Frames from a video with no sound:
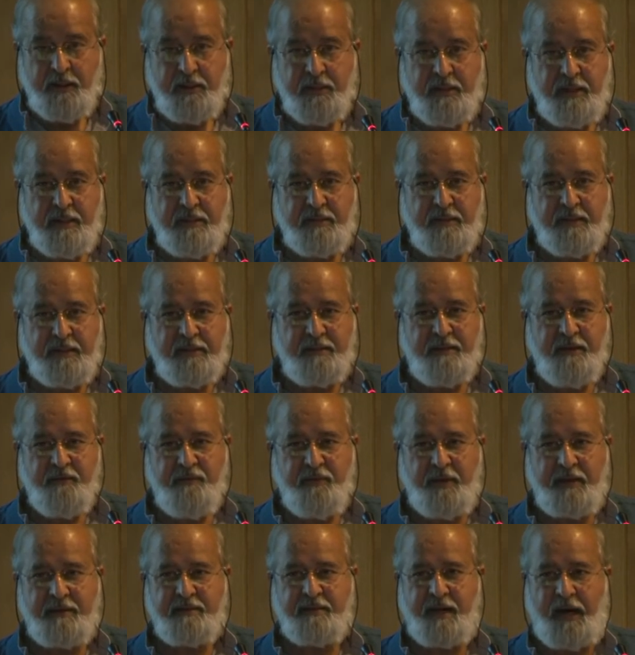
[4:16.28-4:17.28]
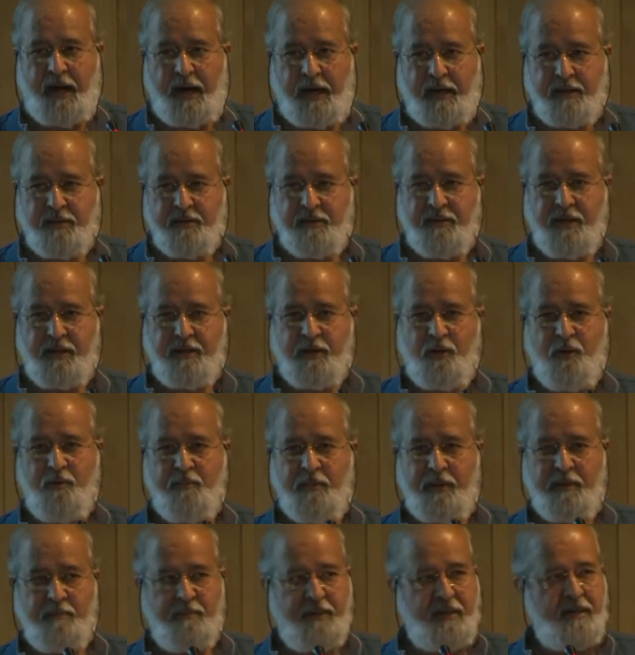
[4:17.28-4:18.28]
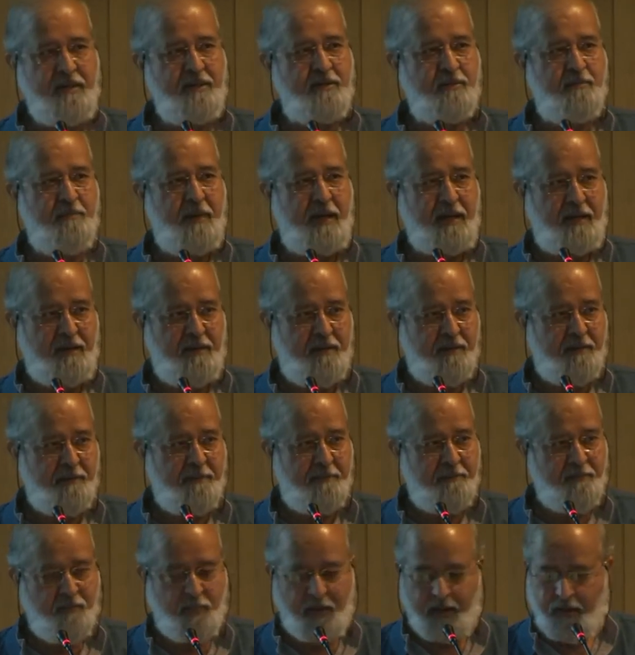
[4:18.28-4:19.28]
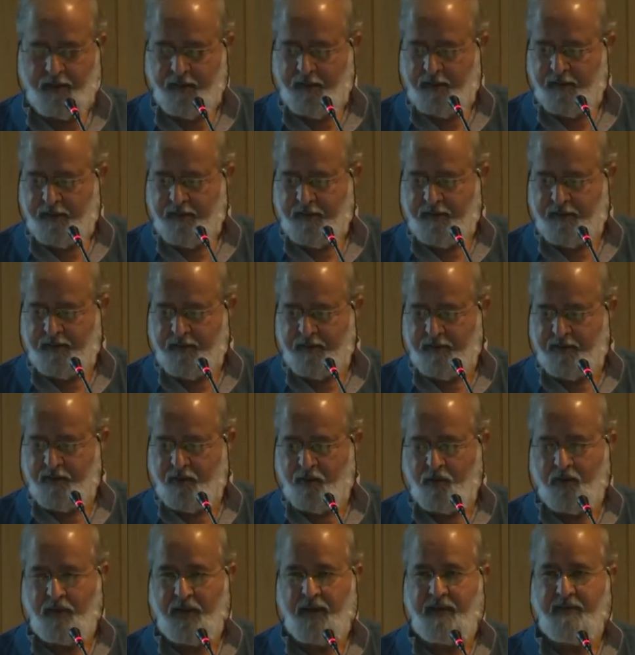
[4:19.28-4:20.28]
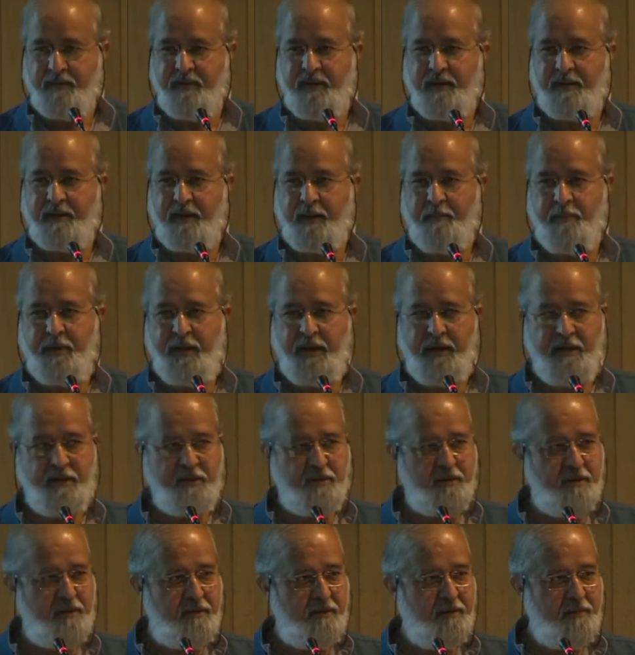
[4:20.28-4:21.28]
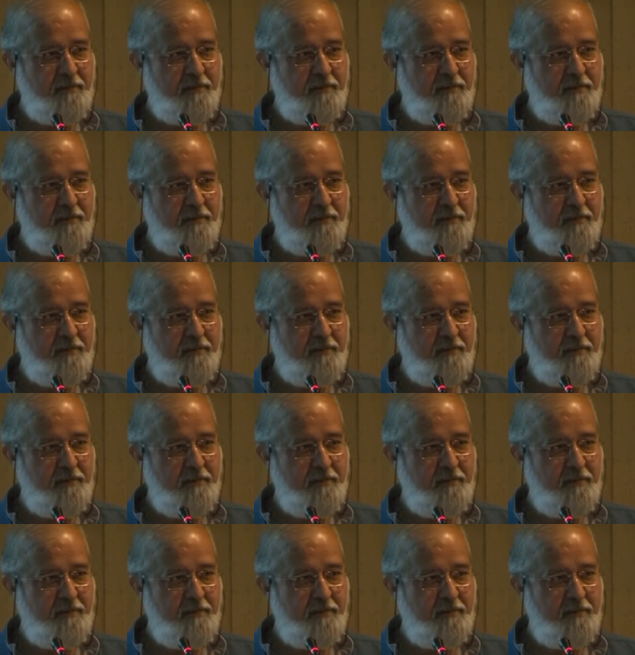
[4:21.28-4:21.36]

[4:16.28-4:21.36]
This is the first arch that human beings made. This is known as the trabeate.